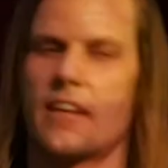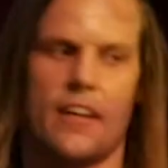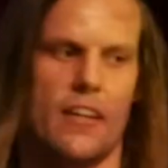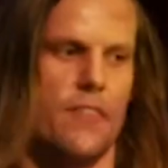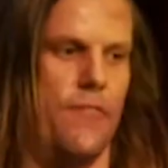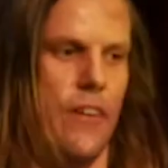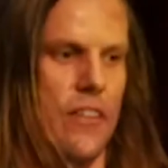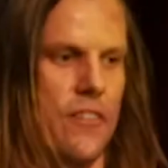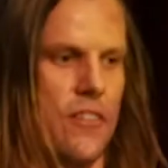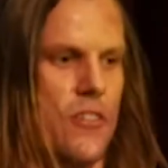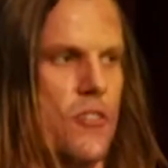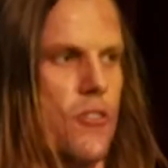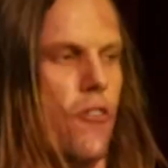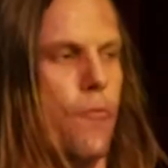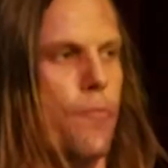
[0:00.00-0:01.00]
that take
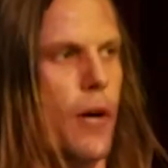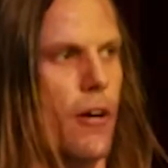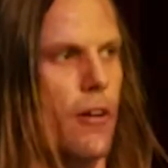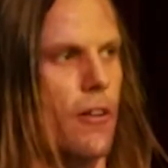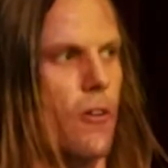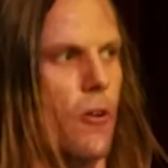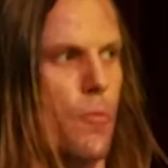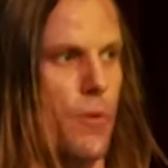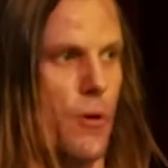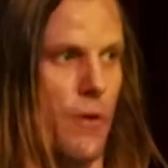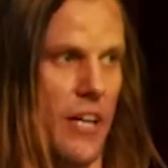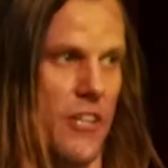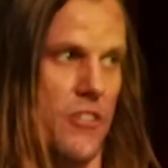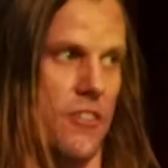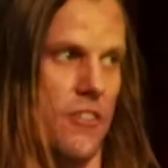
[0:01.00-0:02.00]
advantage of parallel
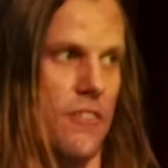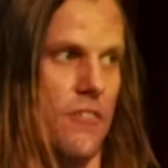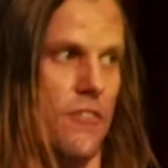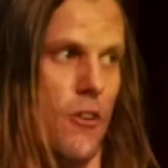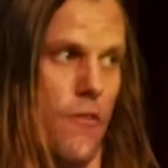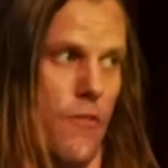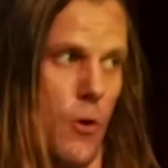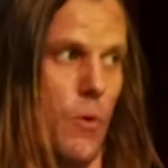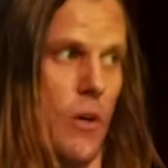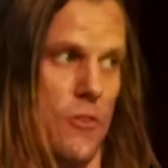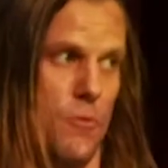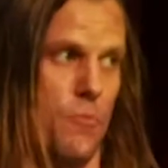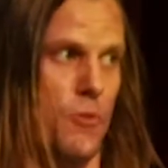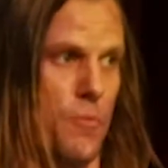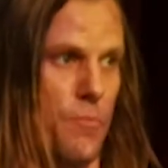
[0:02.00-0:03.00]
operation of
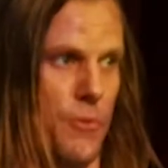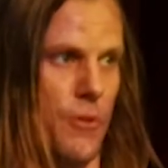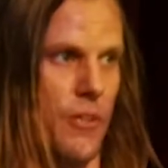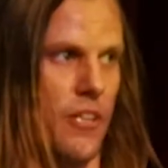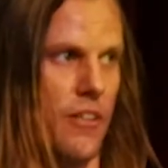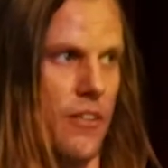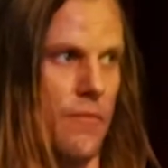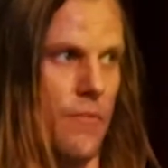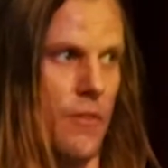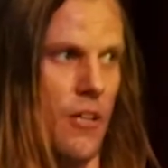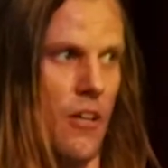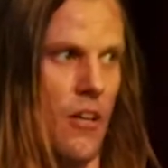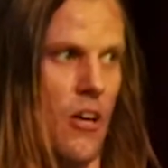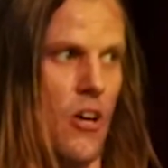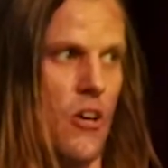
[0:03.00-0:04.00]
a quantum computer.